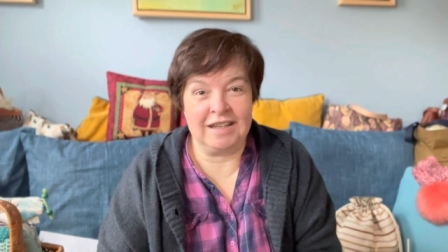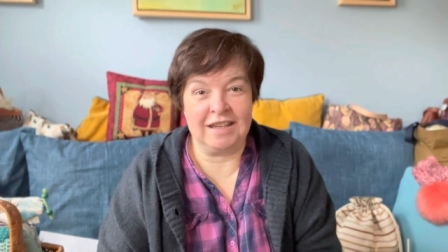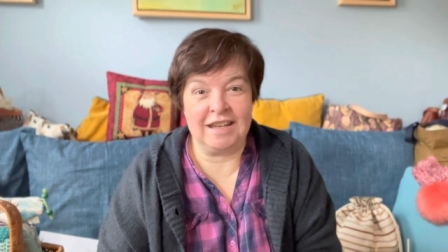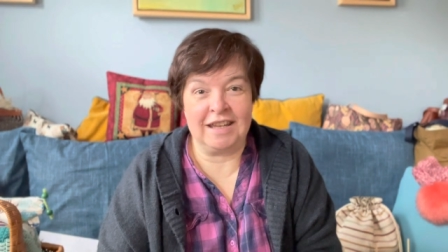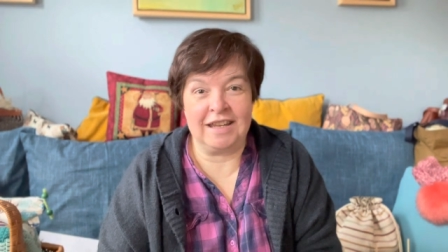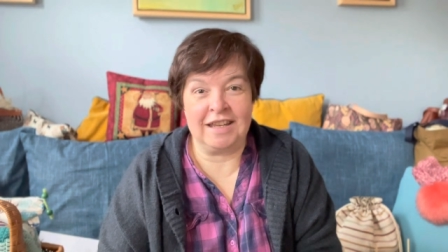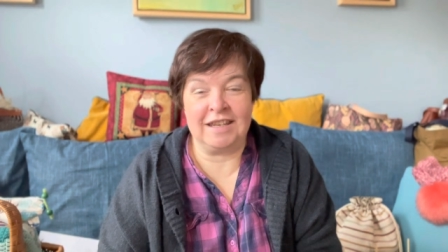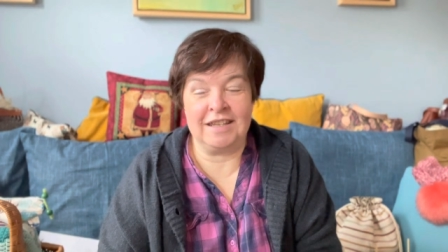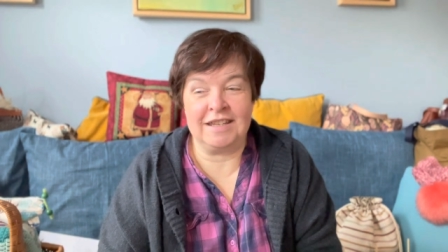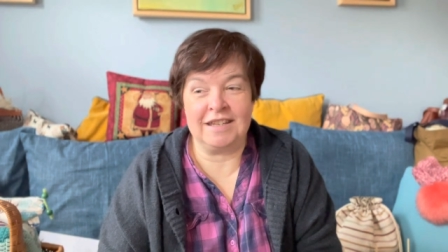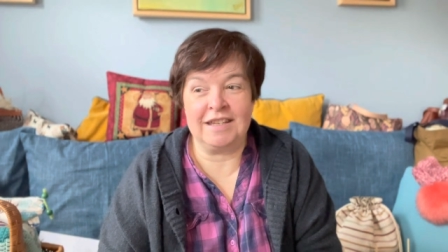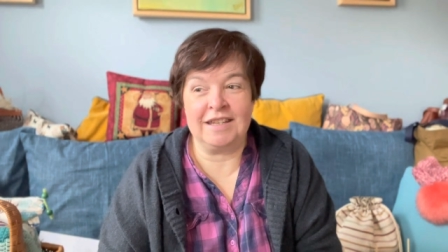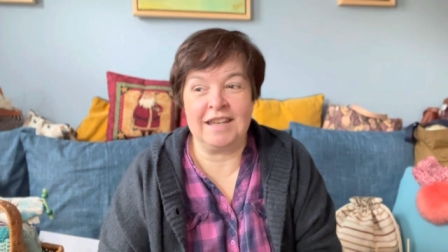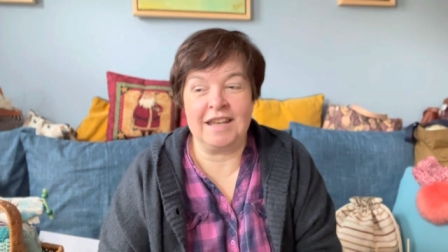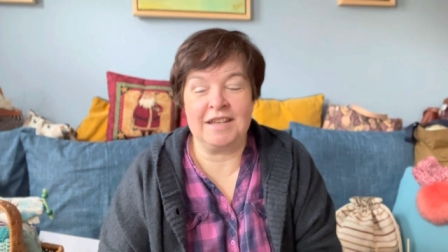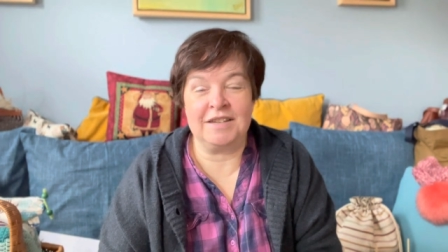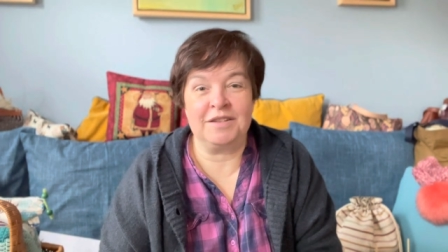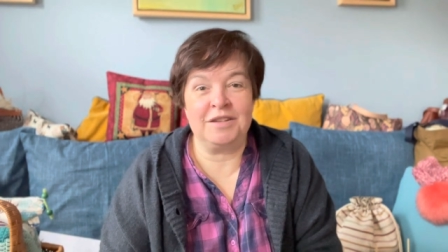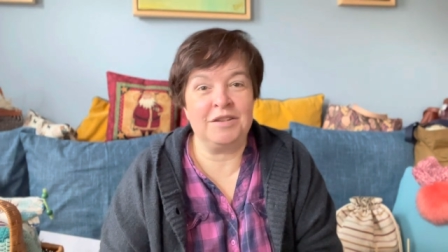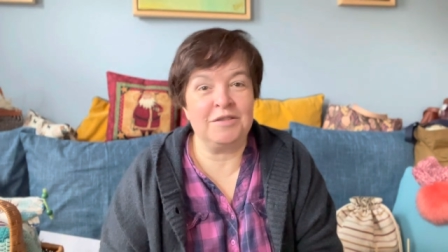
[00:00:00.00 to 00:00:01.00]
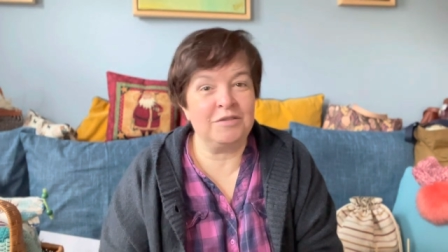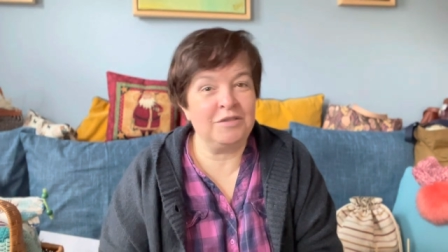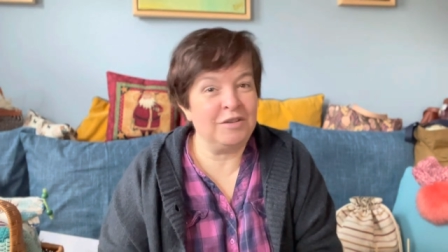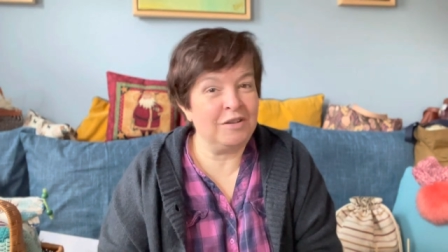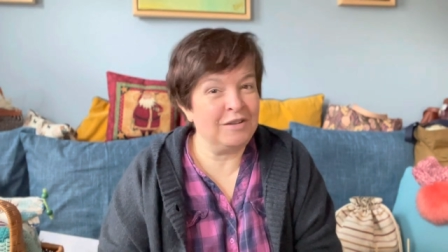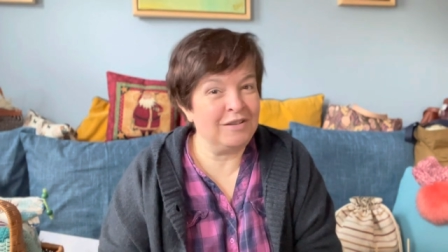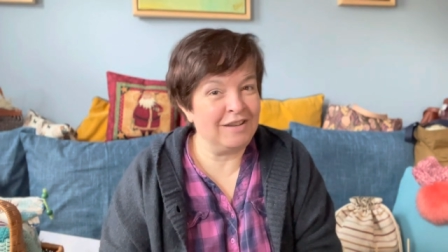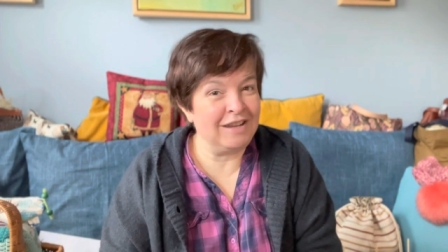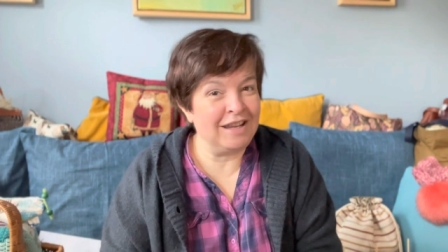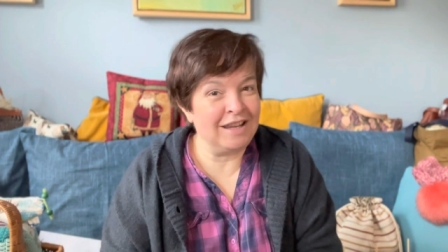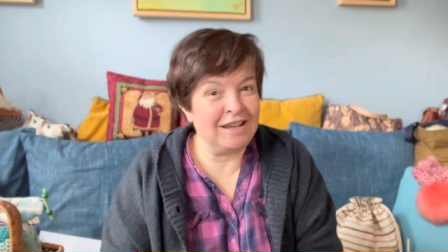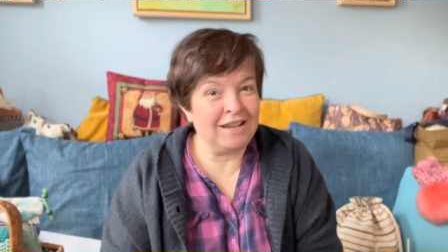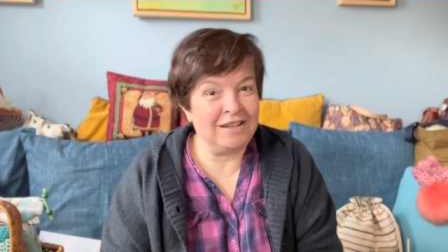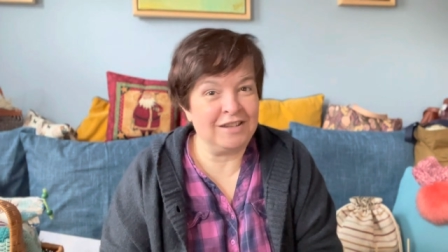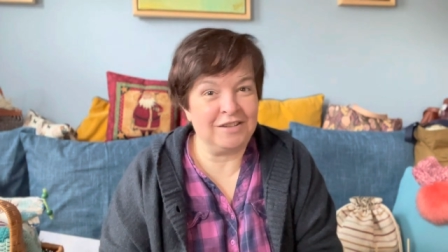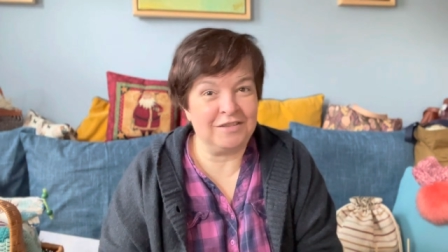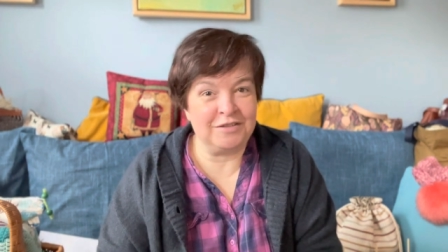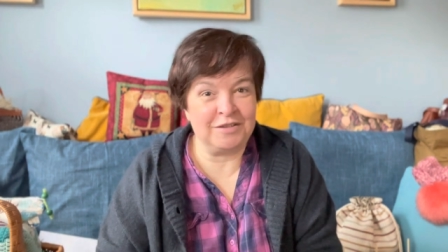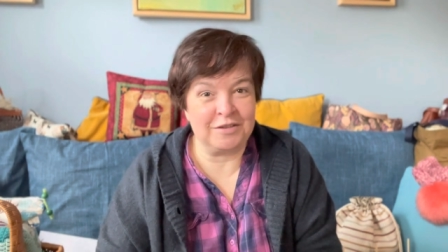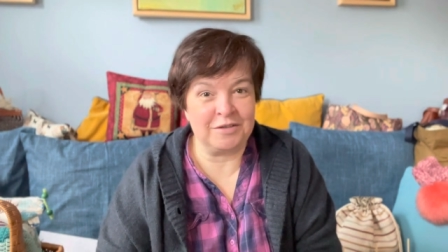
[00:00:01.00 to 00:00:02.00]
And in case you're new here and
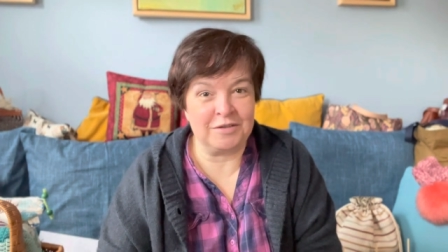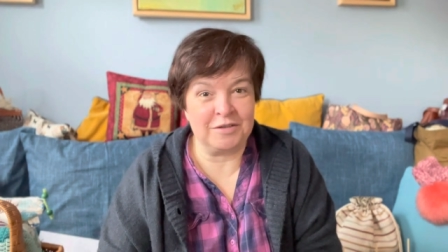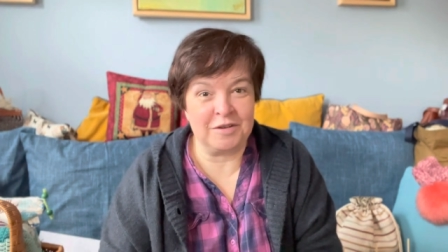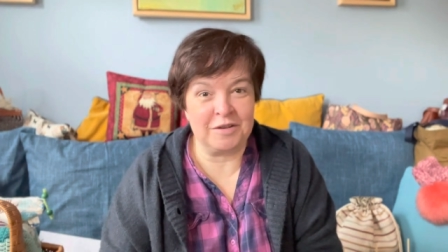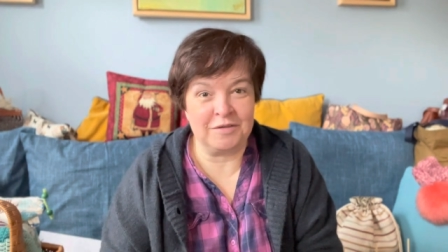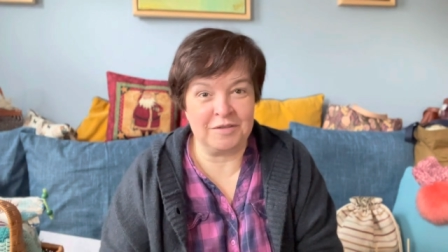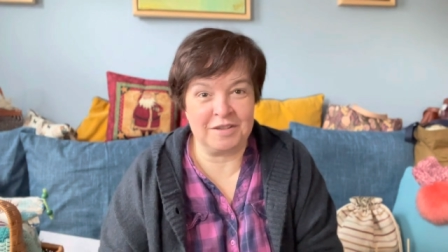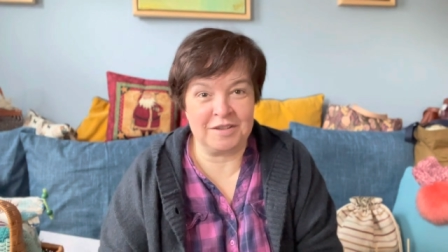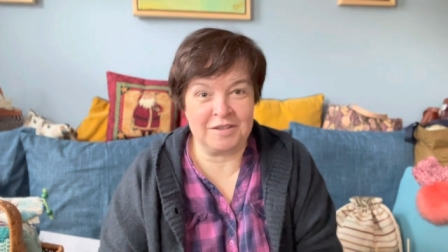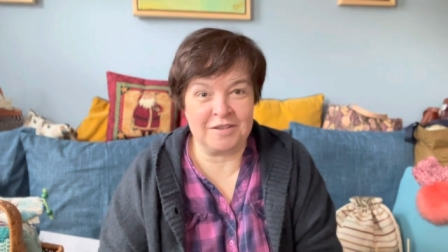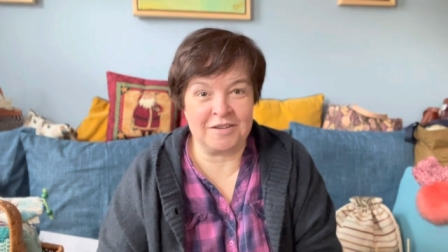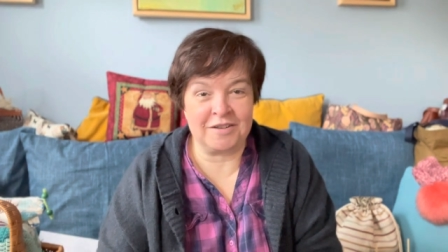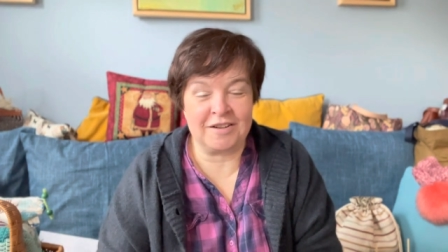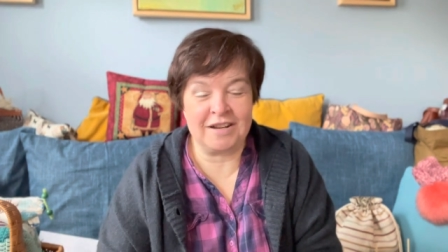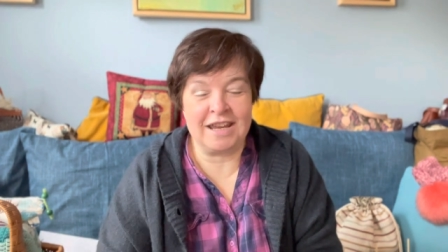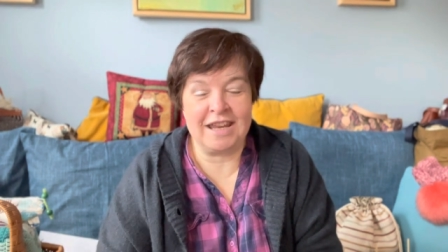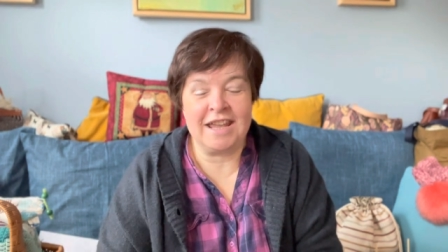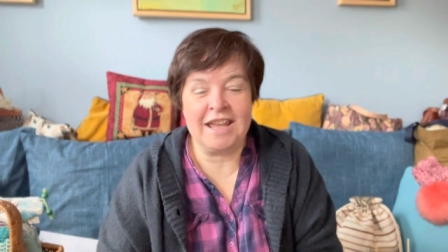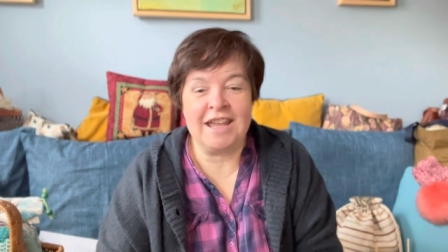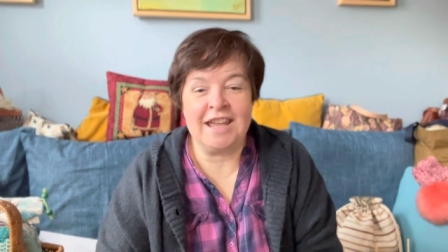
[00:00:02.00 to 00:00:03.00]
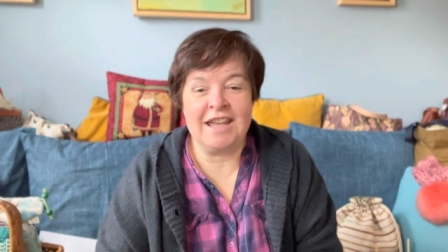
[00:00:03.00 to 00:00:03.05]
you don't know the story,